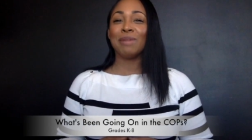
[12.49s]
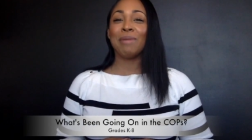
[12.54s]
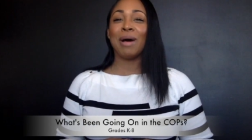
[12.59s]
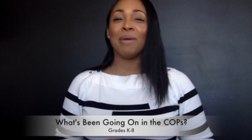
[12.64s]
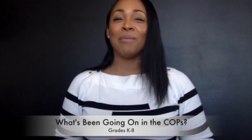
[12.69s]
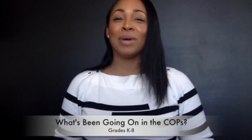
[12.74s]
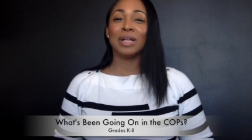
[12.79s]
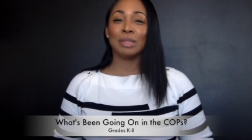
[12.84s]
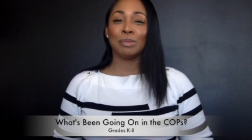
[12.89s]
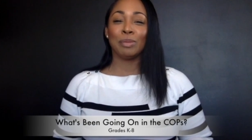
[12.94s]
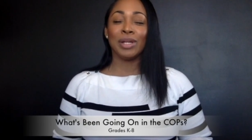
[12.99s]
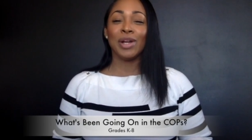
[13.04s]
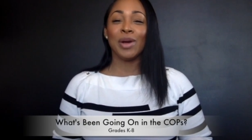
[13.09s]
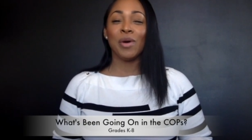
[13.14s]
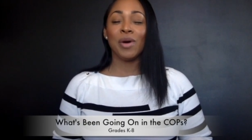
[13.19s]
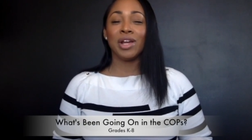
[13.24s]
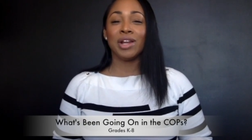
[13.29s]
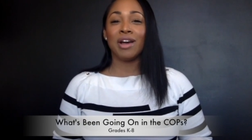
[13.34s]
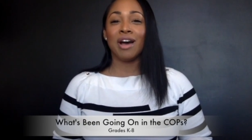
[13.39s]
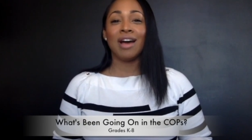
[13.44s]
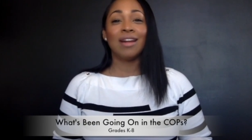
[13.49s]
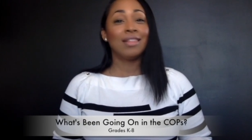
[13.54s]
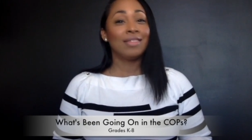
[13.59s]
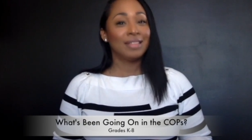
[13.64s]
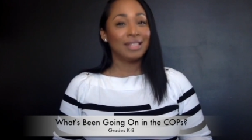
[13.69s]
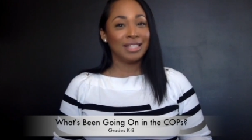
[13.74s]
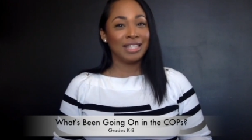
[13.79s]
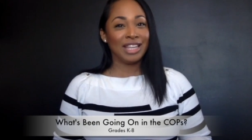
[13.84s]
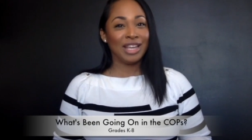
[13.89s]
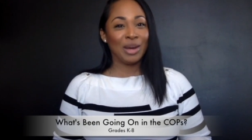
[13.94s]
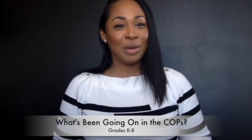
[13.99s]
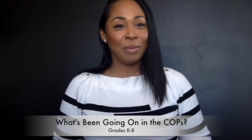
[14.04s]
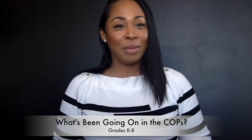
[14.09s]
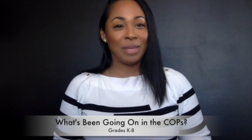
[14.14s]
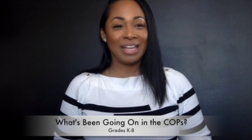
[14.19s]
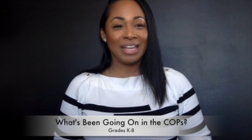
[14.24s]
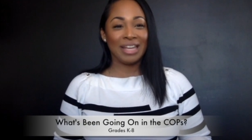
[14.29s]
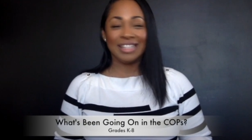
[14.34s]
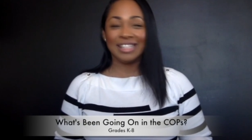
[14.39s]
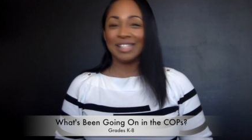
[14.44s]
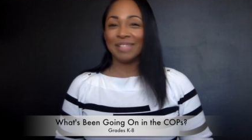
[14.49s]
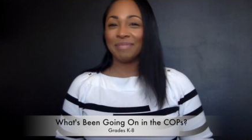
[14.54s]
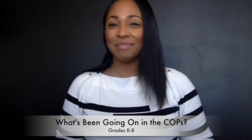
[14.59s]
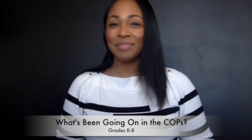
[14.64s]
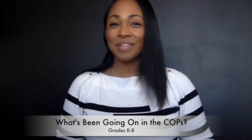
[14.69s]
about what's been going on in the COPs.